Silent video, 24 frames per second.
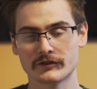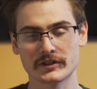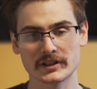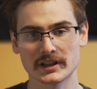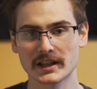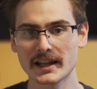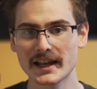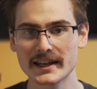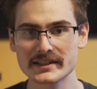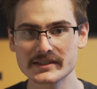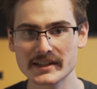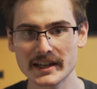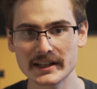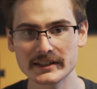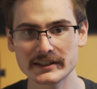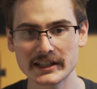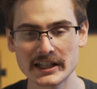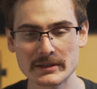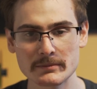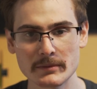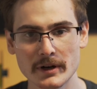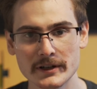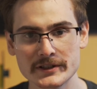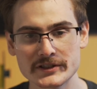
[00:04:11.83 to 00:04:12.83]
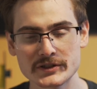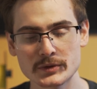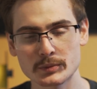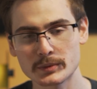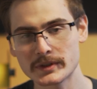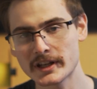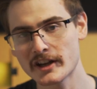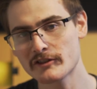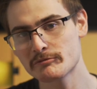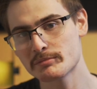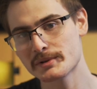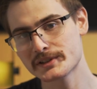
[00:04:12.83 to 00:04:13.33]
For the last 18 months,
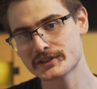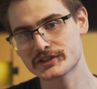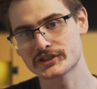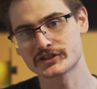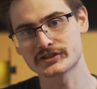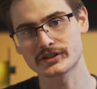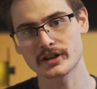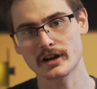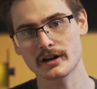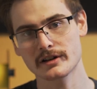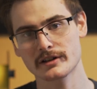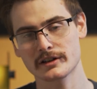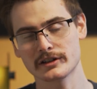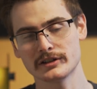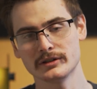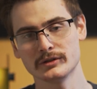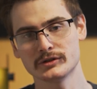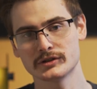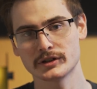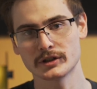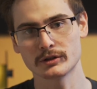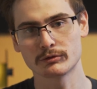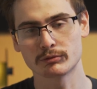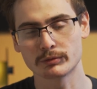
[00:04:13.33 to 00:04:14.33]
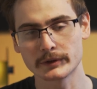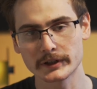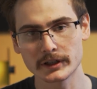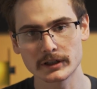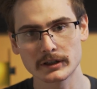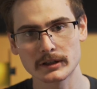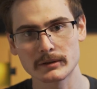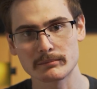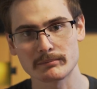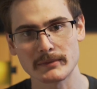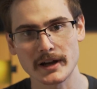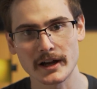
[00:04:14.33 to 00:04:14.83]
we have been stuck using
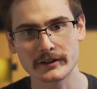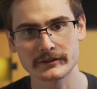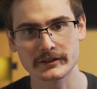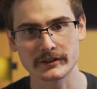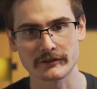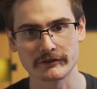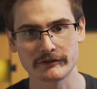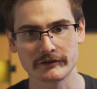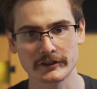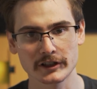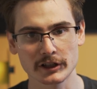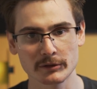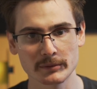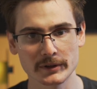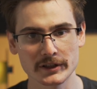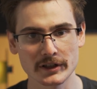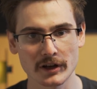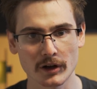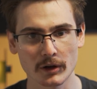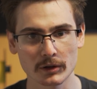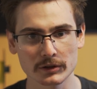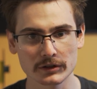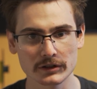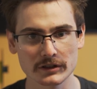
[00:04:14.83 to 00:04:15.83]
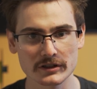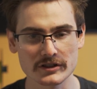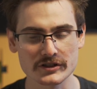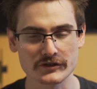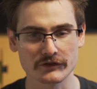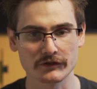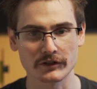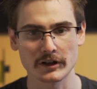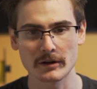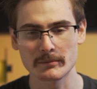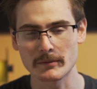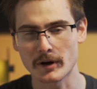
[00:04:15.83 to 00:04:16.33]
rear-mounted filament holders
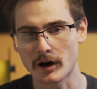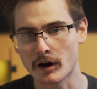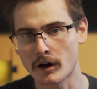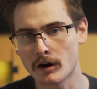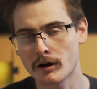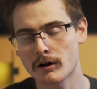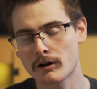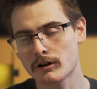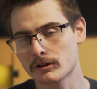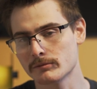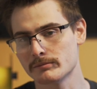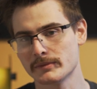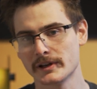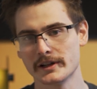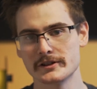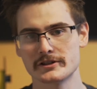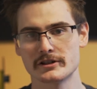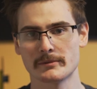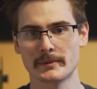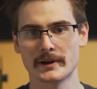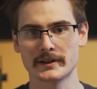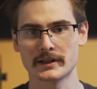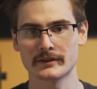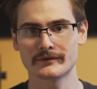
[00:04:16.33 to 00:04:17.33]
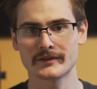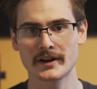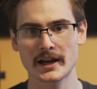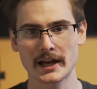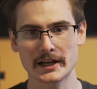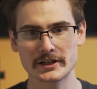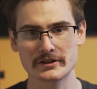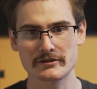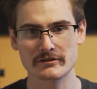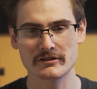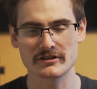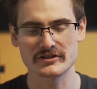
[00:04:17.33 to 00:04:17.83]
from all major
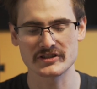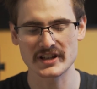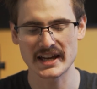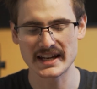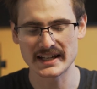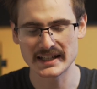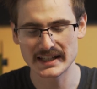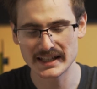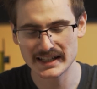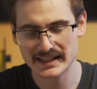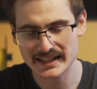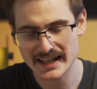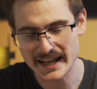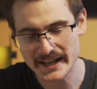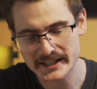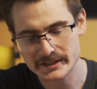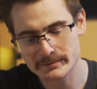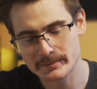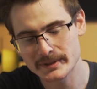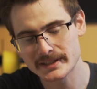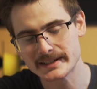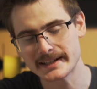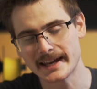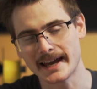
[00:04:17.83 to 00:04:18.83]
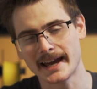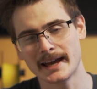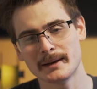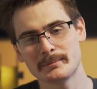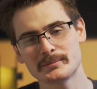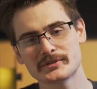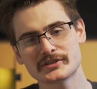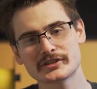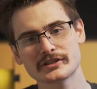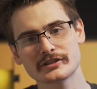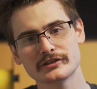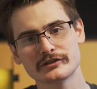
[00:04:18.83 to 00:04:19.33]
manufacturers, and it has been
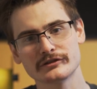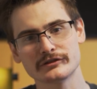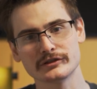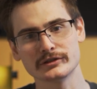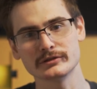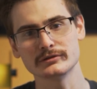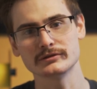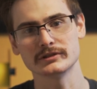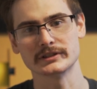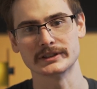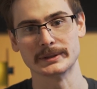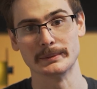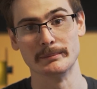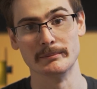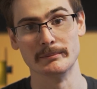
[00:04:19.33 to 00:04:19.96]
absolutely